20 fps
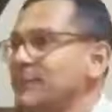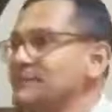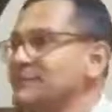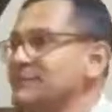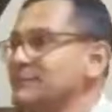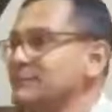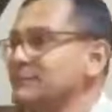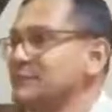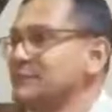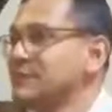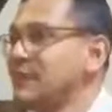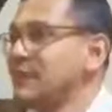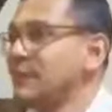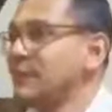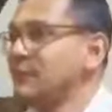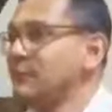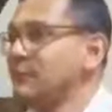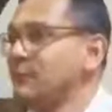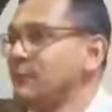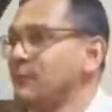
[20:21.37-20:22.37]
messaged me, like,
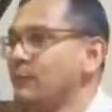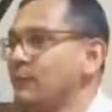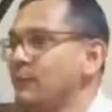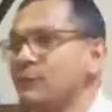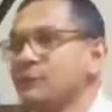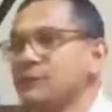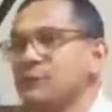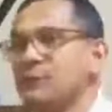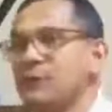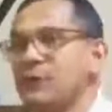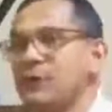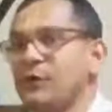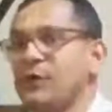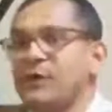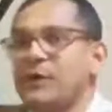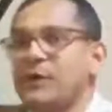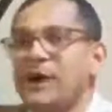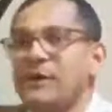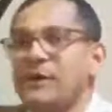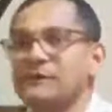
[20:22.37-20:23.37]
what's going
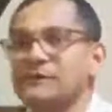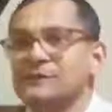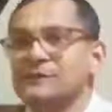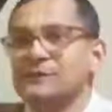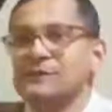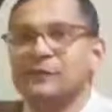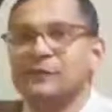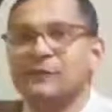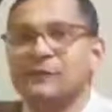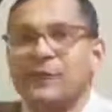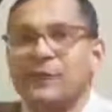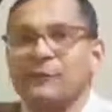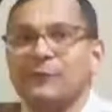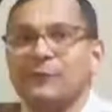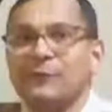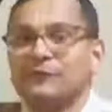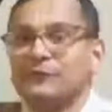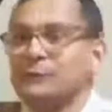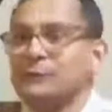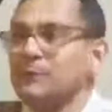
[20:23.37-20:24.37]
on? How does it work? Like,
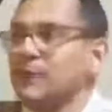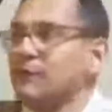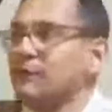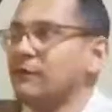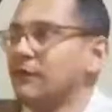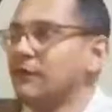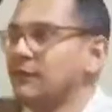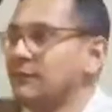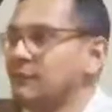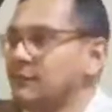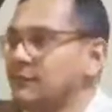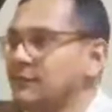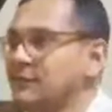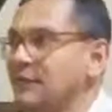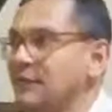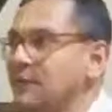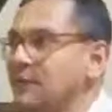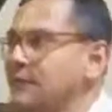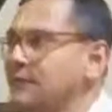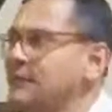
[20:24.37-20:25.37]
what? So I'm like, okay, let me
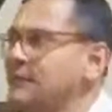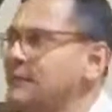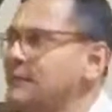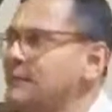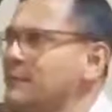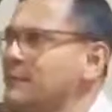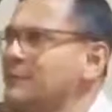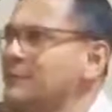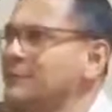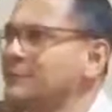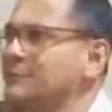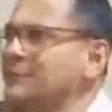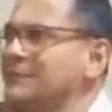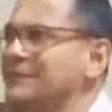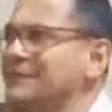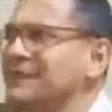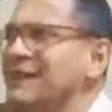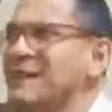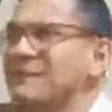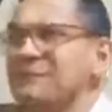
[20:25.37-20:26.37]
see. I'm like, I must do
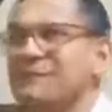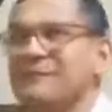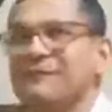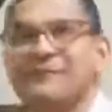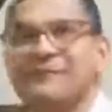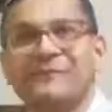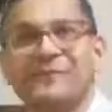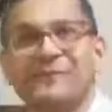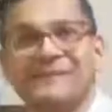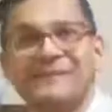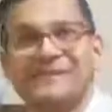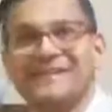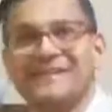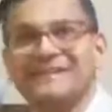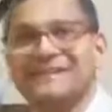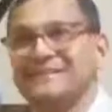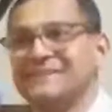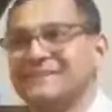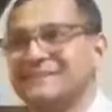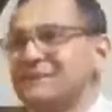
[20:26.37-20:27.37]
time for my
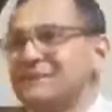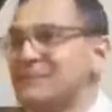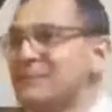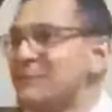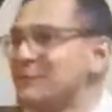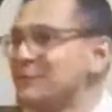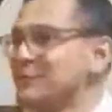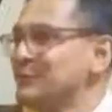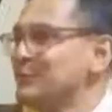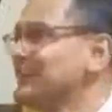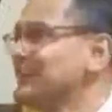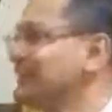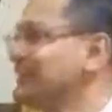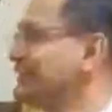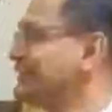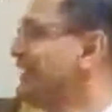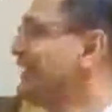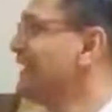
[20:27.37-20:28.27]
discussions, and I'm already doing this